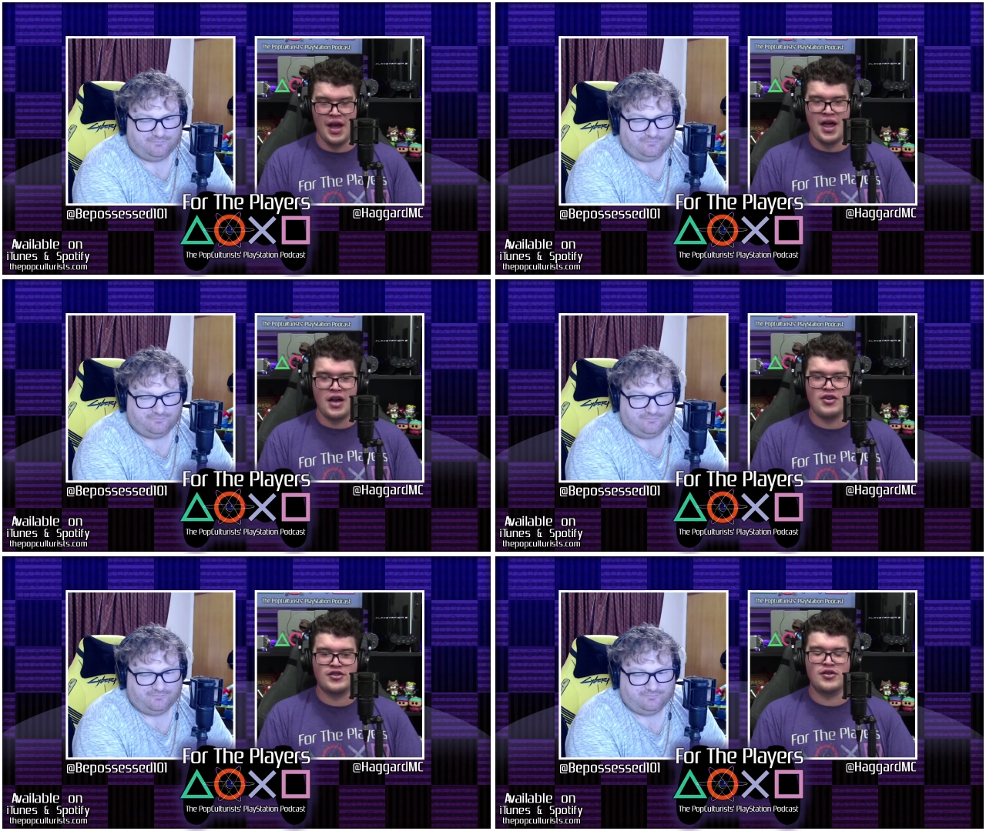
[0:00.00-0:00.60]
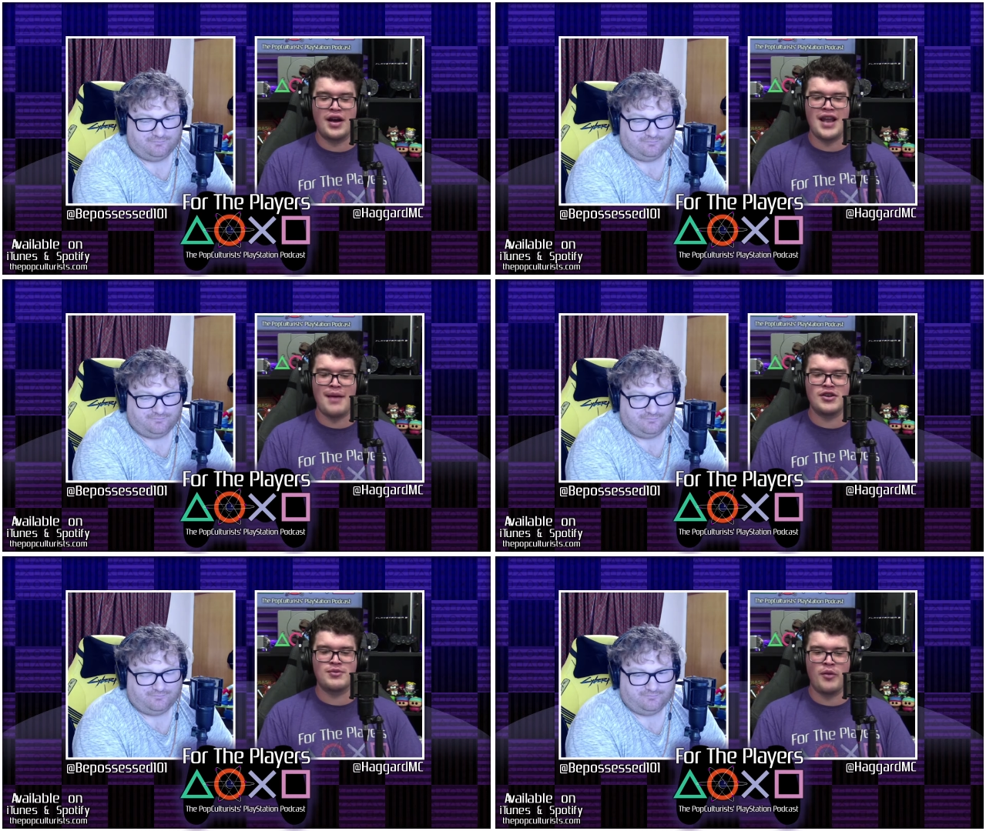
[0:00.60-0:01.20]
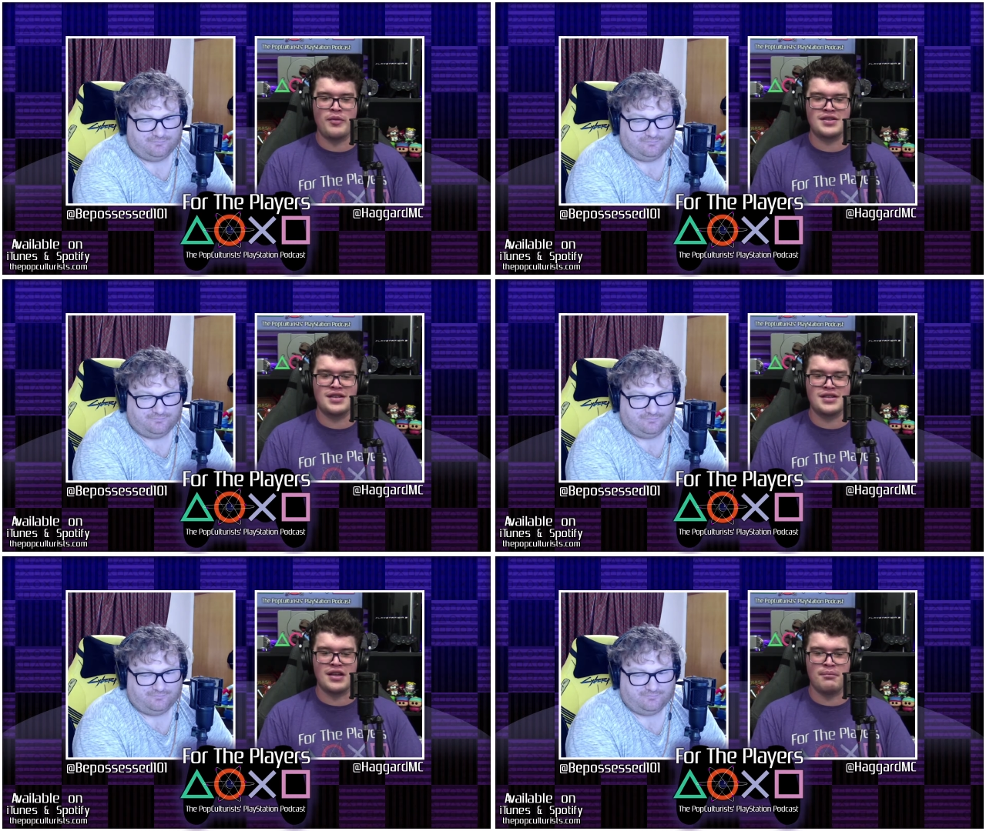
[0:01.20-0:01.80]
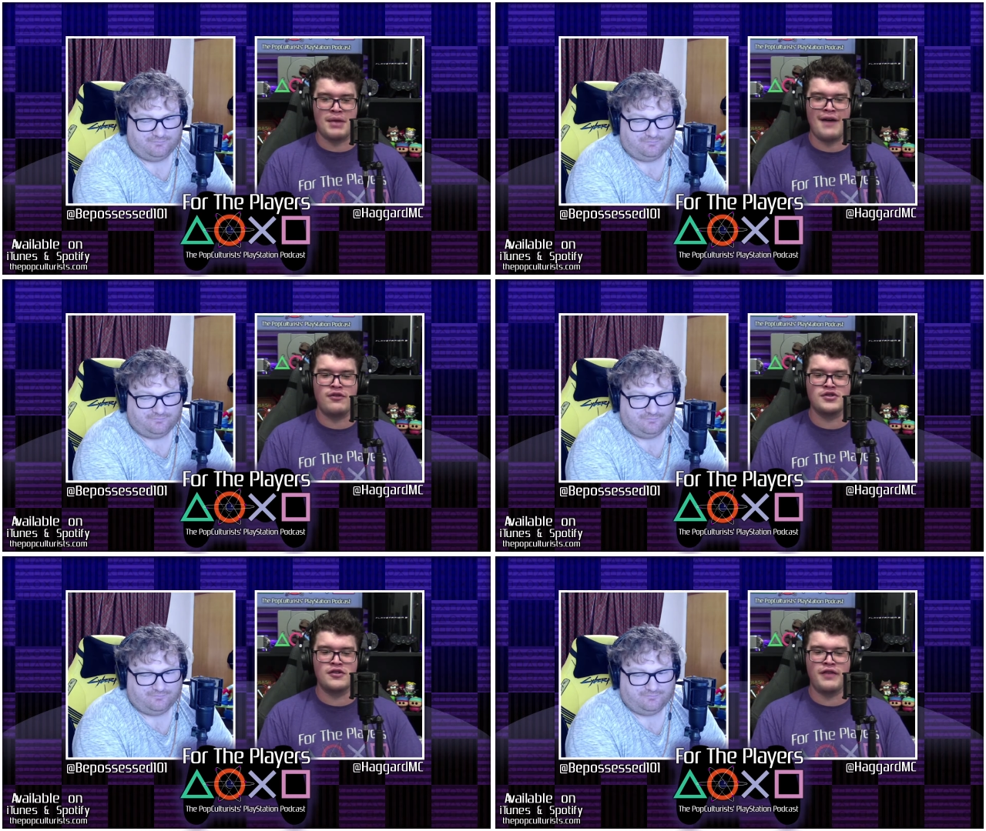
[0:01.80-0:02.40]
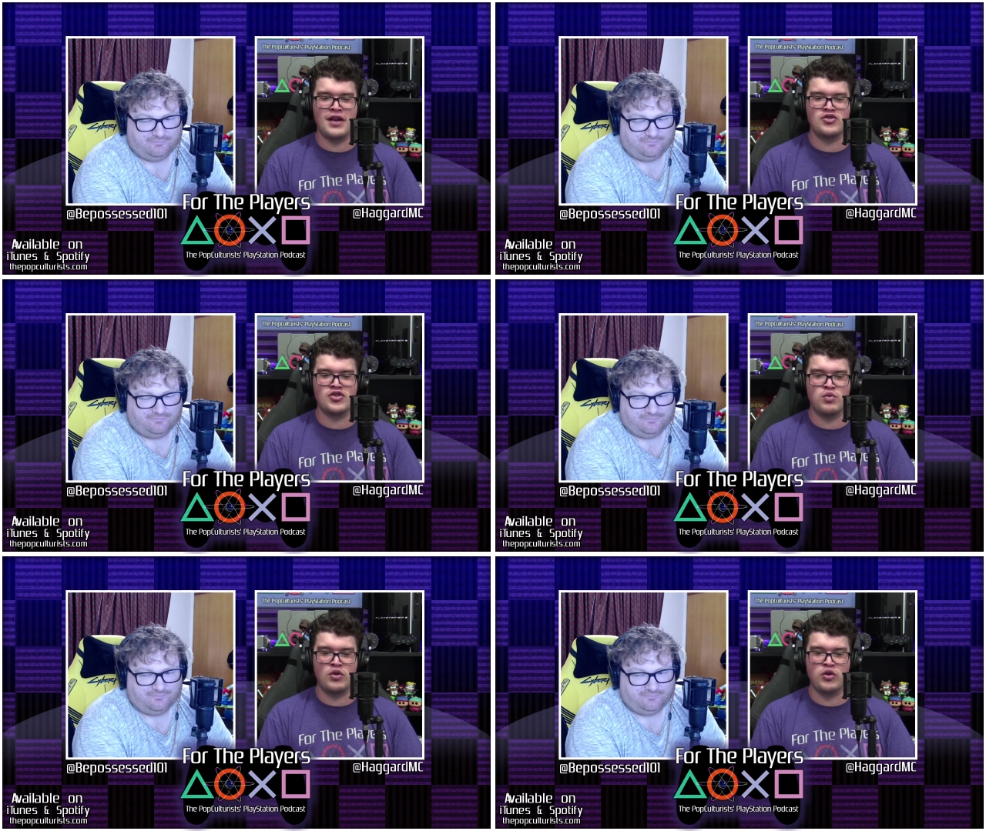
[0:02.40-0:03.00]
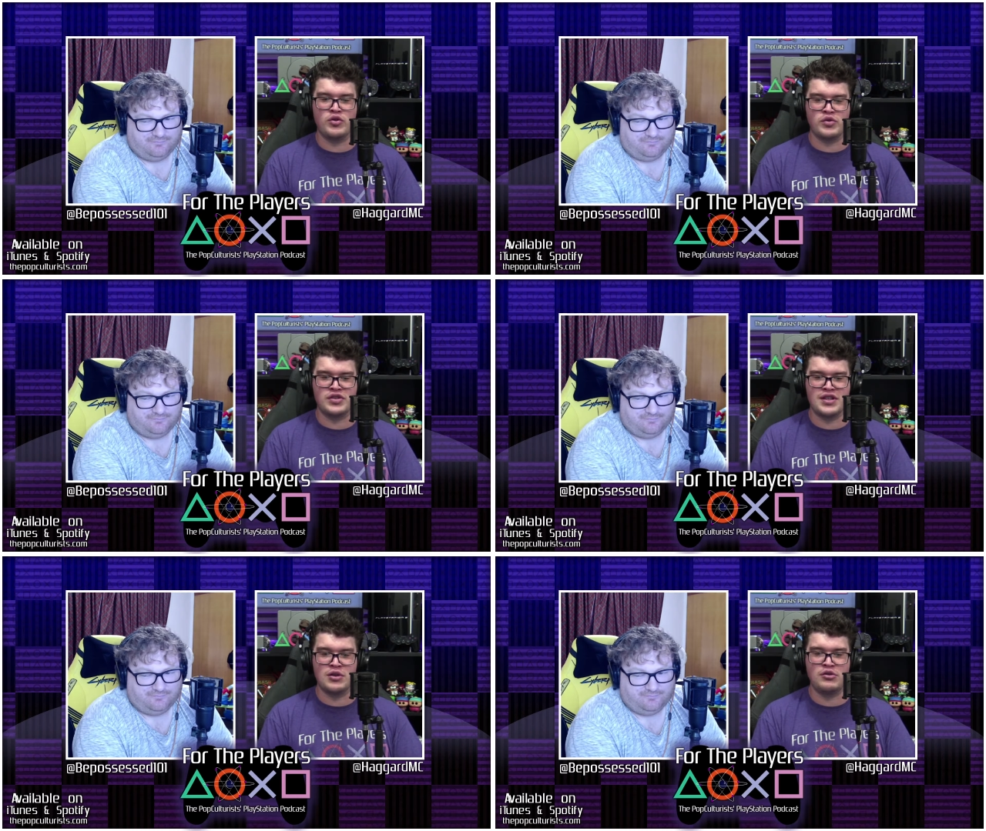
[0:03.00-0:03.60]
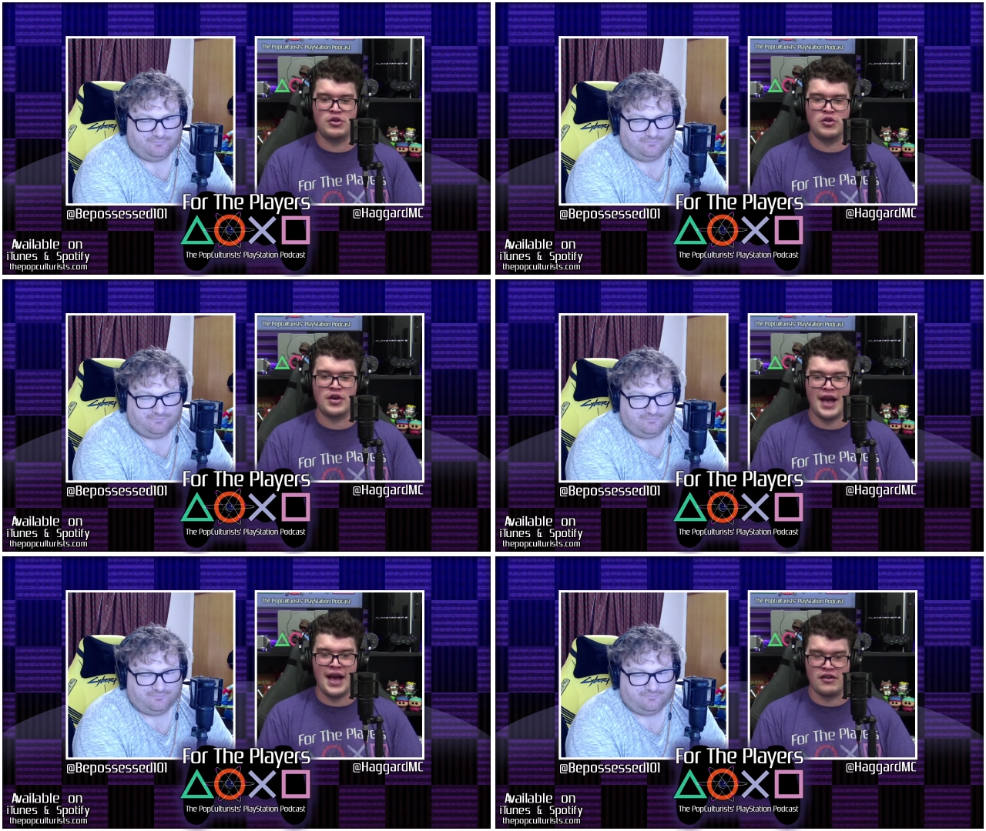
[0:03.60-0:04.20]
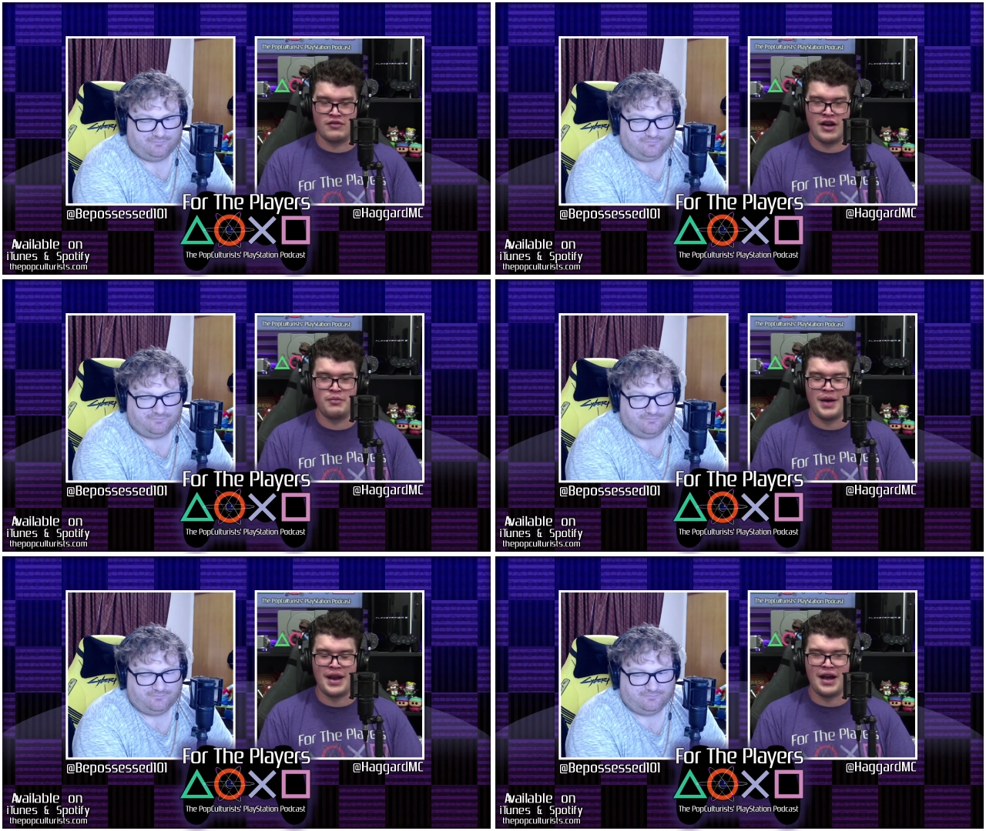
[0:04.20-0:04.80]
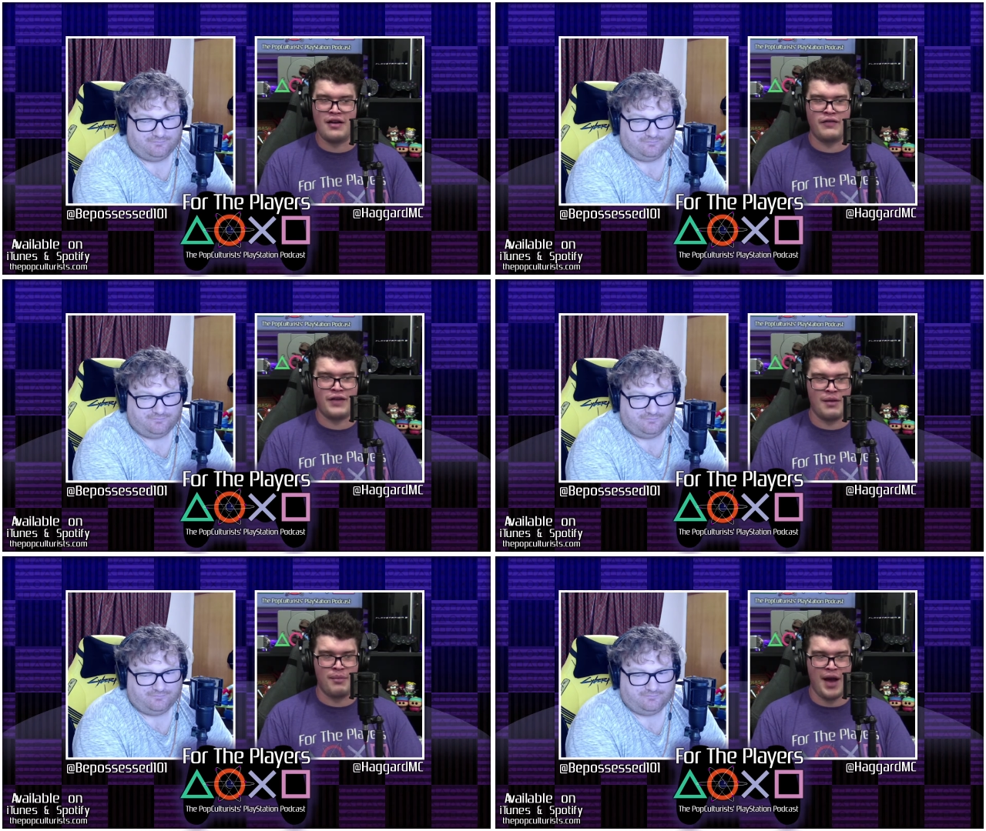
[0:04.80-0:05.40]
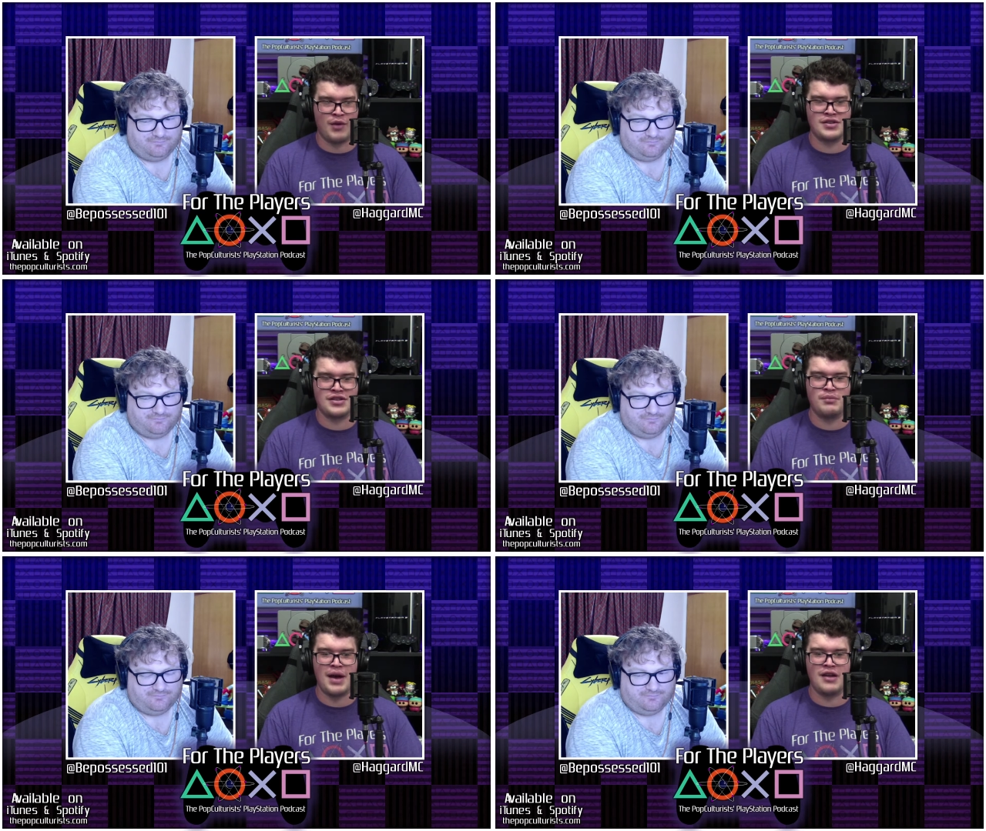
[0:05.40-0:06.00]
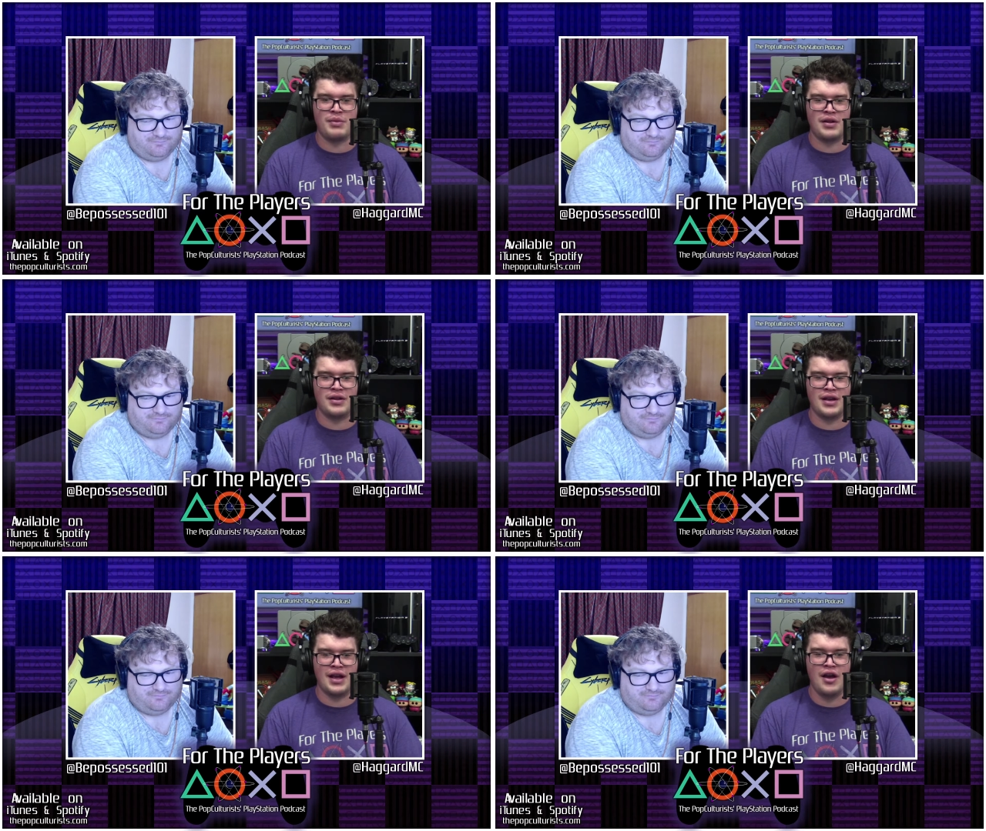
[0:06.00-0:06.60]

Speaker 1: Crystal Dynamics promises that Marvel's Avengers will, will, still look and run better via backwards compatibility